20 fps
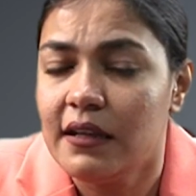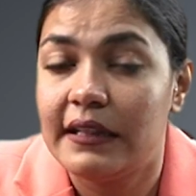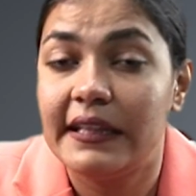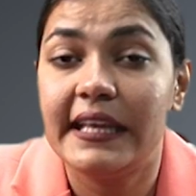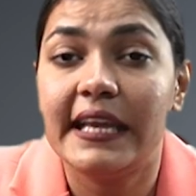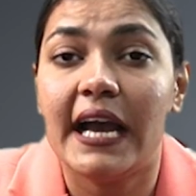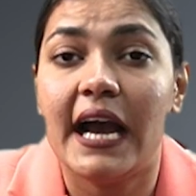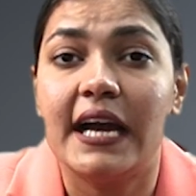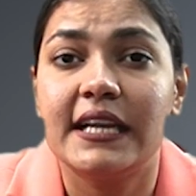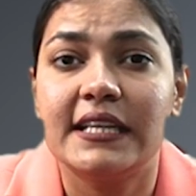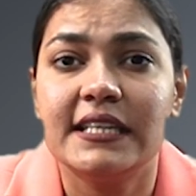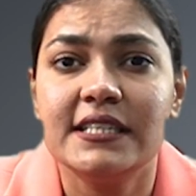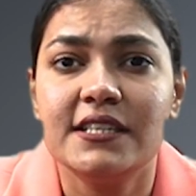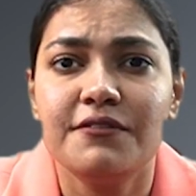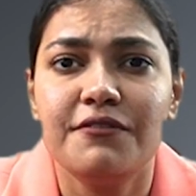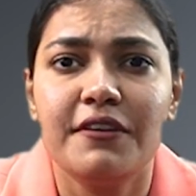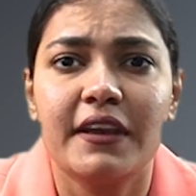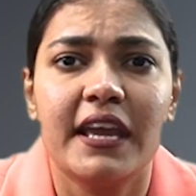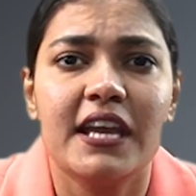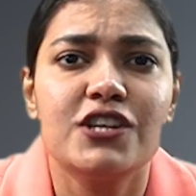the
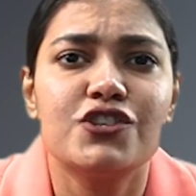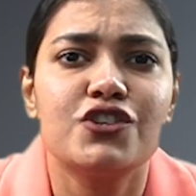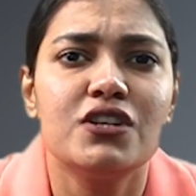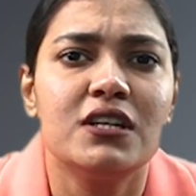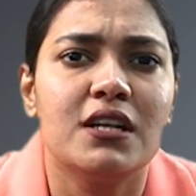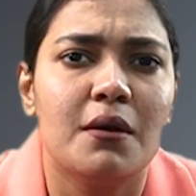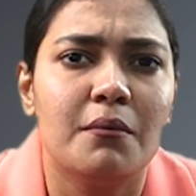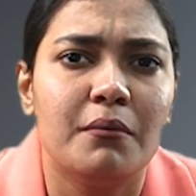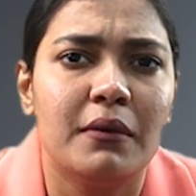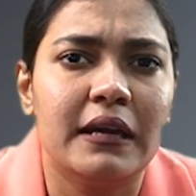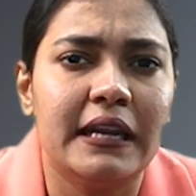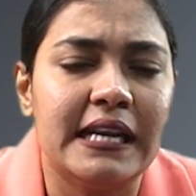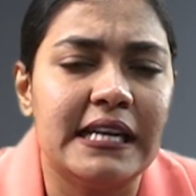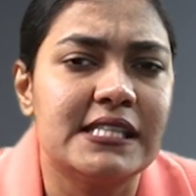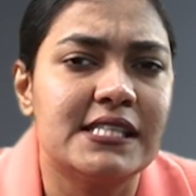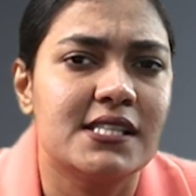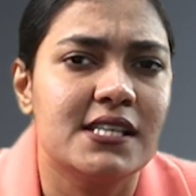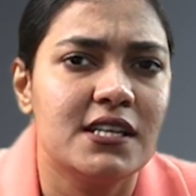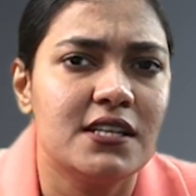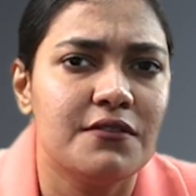identification number and
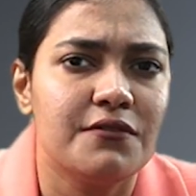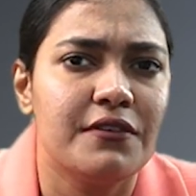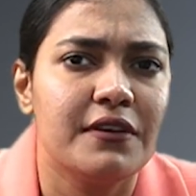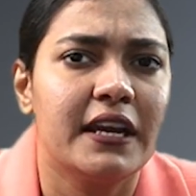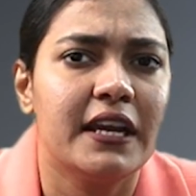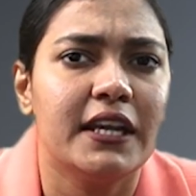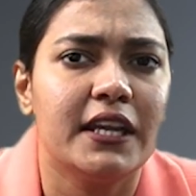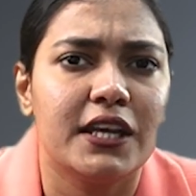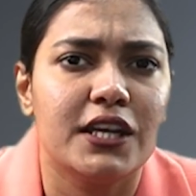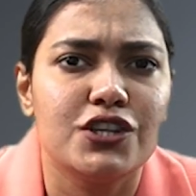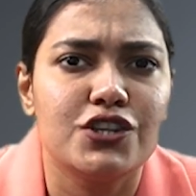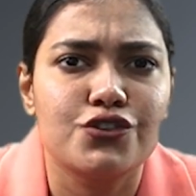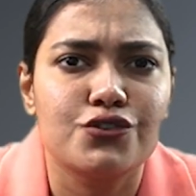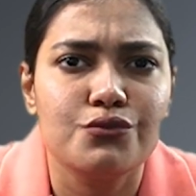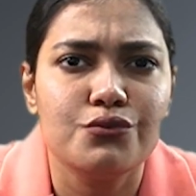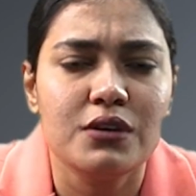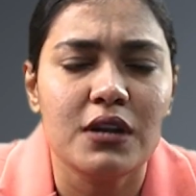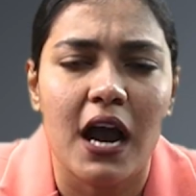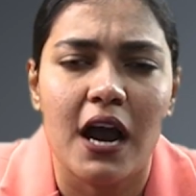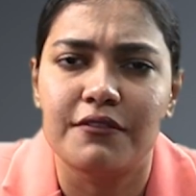certificate
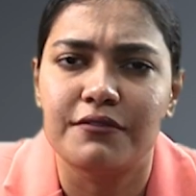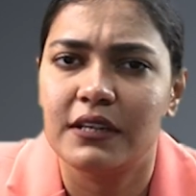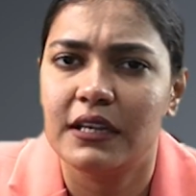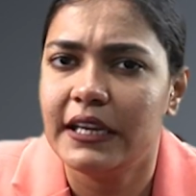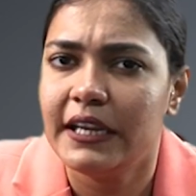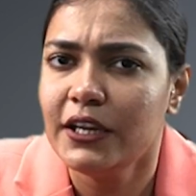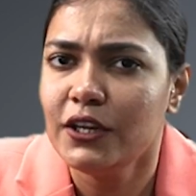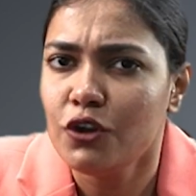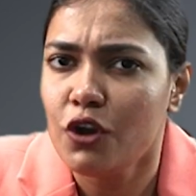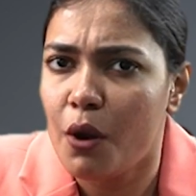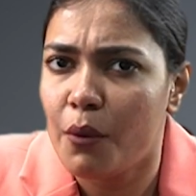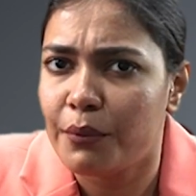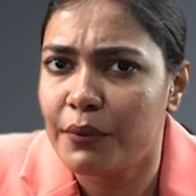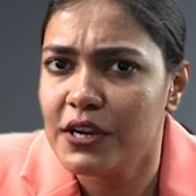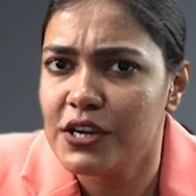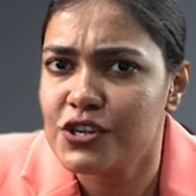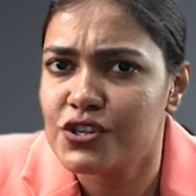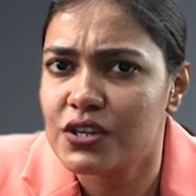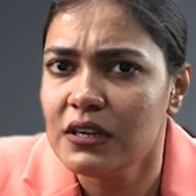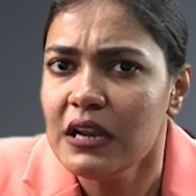issued after
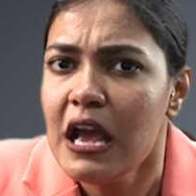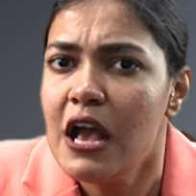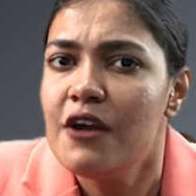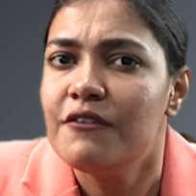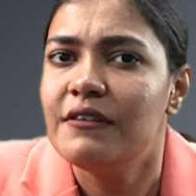incorporation